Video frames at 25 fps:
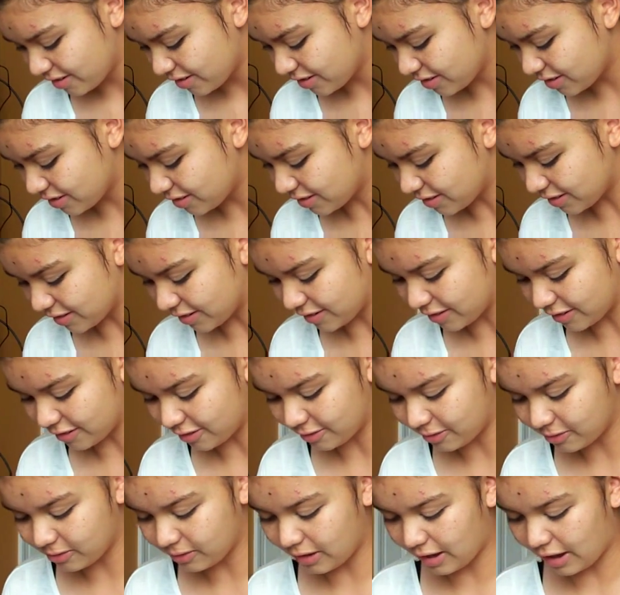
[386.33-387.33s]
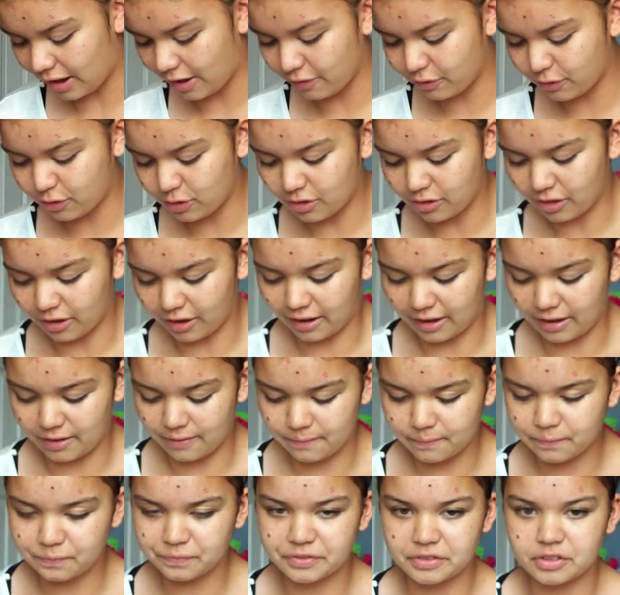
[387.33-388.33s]
so after that,
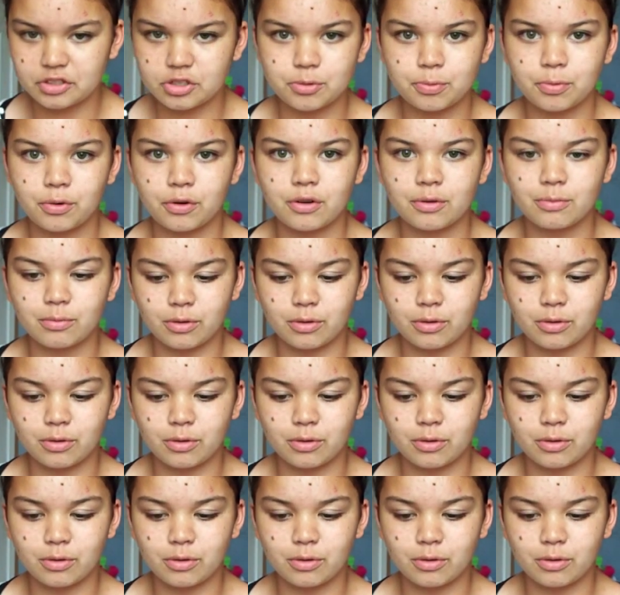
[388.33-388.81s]
it's pretty